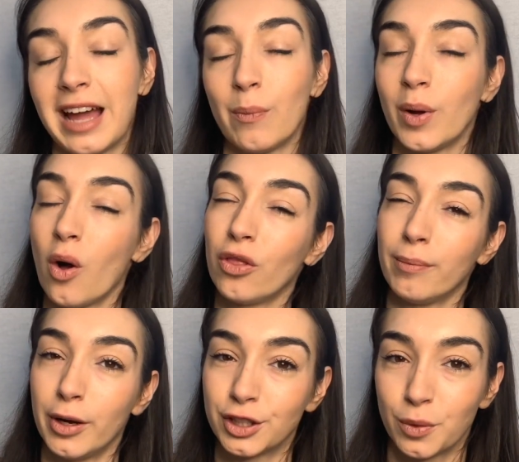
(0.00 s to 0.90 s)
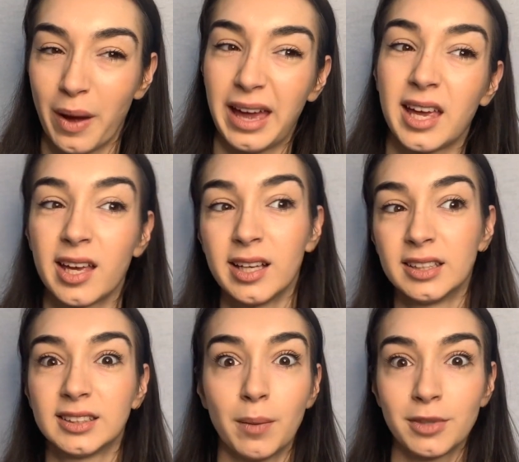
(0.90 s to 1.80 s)
and we're on the motorway
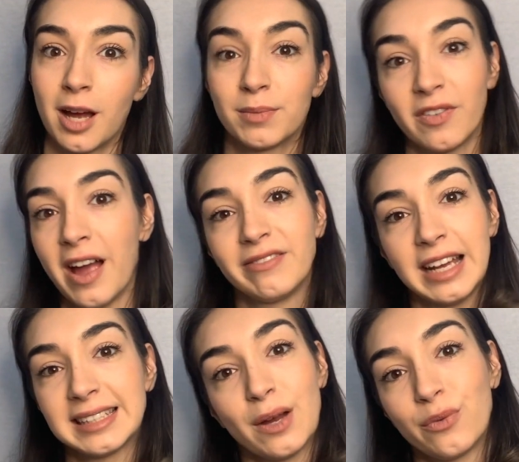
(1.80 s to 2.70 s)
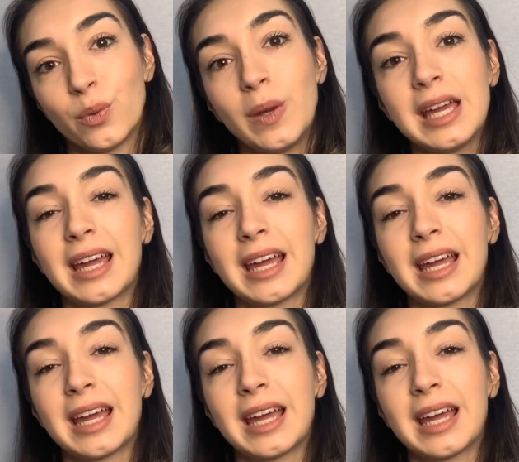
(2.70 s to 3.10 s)
sometimes 5 days out of the week,